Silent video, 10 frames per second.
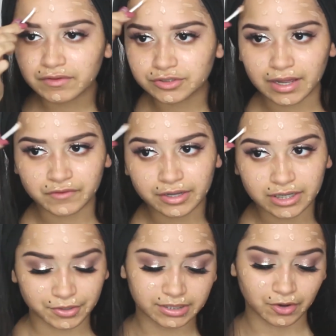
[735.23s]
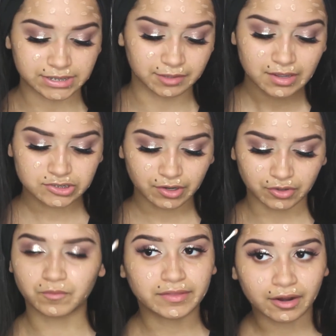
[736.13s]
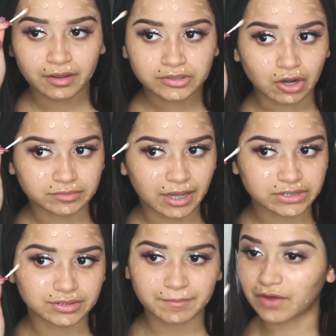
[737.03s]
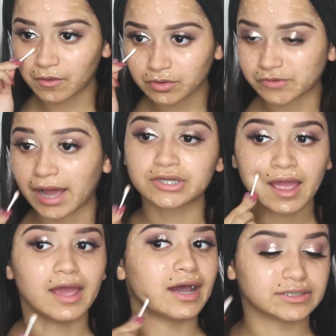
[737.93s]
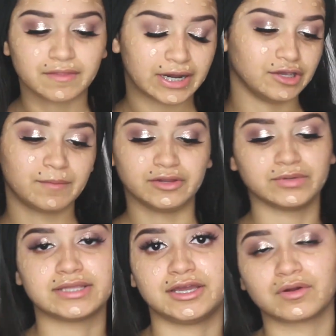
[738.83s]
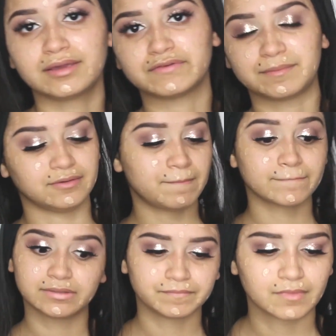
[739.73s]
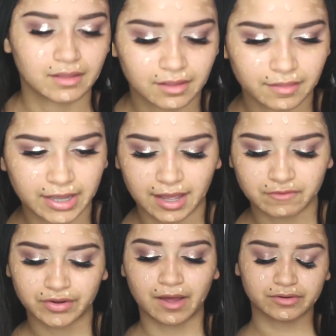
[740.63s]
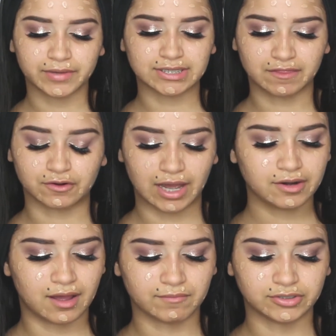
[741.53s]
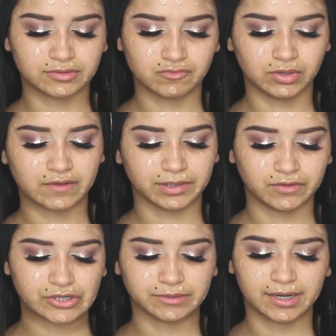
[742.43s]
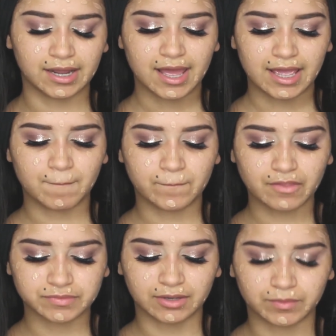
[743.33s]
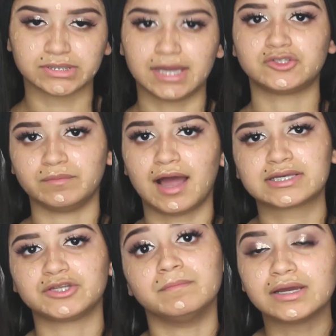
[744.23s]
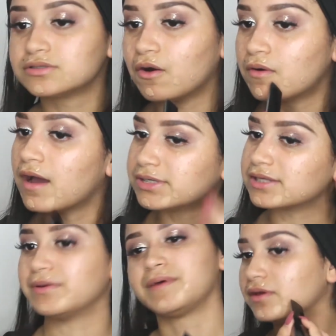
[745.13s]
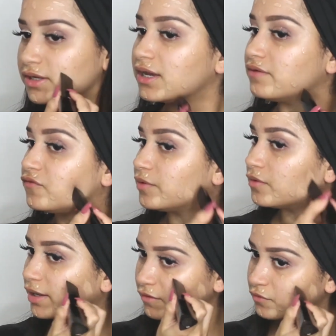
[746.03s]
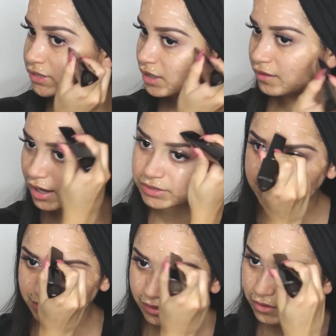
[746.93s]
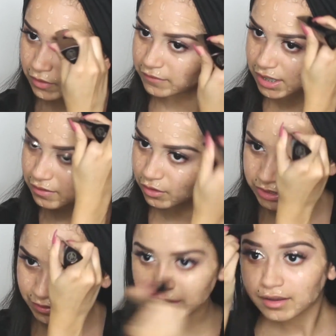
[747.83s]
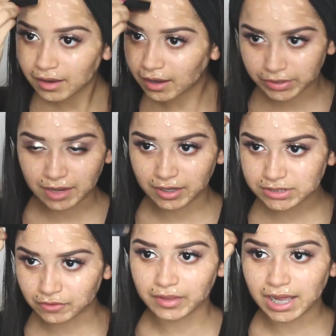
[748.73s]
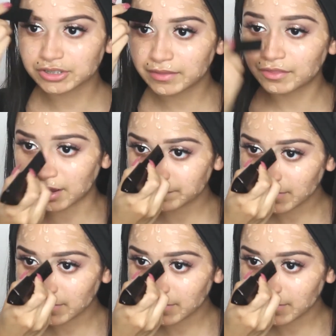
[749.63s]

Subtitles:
It irks me so much. Because when you tell me that you will always be there for me, I believe that. I truly believe that. You know, I may be a little gullible in believing that and naive.